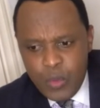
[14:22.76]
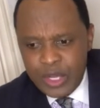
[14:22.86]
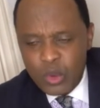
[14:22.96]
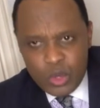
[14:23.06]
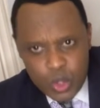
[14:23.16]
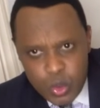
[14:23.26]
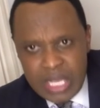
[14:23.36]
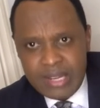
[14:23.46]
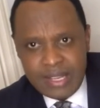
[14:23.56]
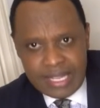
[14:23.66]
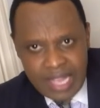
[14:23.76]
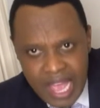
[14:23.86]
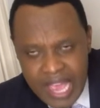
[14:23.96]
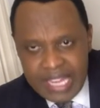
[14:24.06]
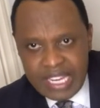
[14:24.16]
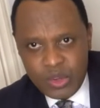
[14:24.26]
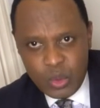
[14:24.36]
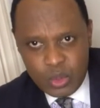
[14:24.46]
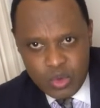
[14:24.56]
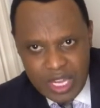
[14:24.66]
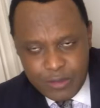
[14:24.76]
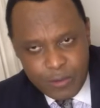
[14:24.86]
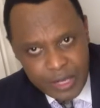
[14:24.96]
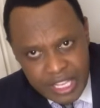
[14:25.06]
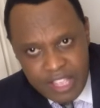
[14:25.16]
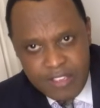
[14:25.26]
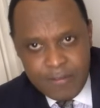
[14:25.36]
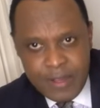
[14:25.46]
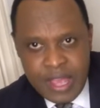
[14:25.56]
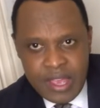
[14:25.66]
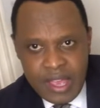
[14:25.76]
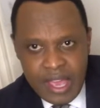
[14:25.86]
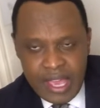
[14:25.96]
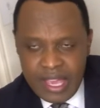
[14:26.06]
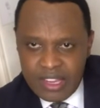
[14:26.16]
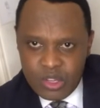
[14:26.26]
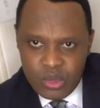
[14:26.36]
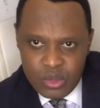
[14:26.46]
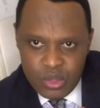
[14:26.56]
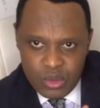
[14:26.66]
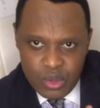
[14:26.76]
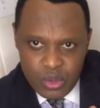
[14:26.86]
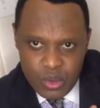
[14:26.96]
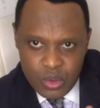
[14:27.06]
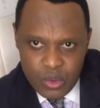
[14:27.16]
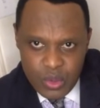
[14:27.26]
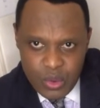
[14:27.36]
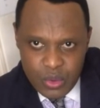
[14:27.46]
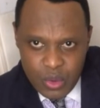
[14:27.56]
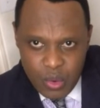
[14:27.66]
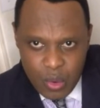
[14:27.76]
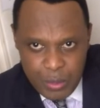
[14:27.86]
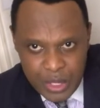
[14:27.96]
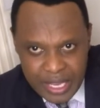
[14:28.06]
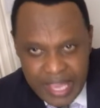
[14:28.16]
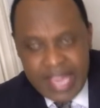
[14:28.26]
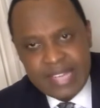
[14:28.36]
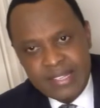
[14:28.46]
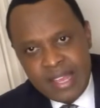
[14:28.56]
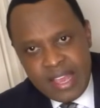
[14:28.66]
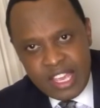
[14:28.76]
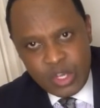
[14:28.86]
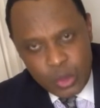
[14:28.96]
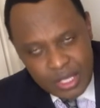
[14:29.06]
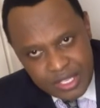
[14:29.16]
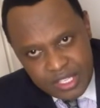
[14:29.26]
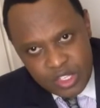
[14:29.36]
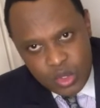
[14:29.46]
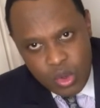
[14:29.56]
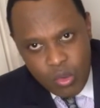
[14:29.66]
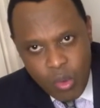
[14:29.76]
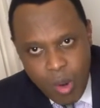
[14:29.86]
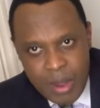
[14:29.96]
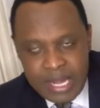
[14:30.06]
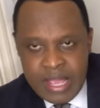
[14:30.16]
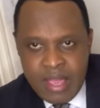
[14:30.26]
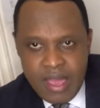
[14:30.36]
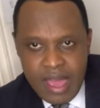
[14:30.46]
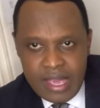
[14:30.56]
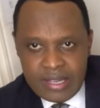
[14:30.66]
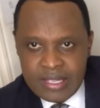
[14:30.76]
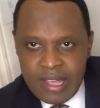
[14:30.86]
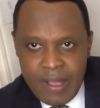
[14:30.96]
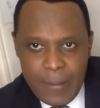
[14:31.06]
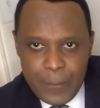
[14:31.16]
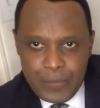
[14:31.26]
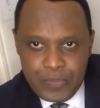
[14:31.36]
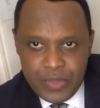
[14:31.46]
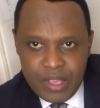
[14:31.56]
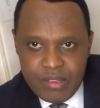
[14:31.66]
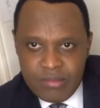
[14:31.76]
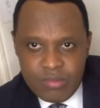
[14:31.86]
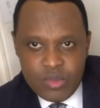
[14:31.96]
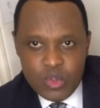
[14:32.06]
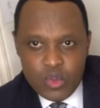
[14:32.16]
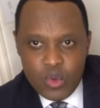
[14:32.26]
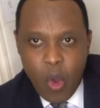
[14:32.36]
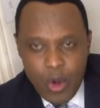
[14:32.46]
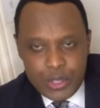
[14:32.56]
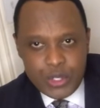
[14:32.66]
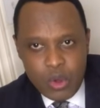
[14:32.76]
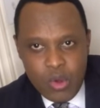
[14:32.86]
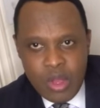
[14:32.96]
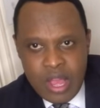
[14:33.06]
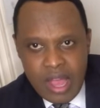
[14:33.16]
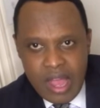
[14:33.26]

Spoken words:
when you're sweet and kind and you try to forgive, and you communicate and you listen to your woman, and you also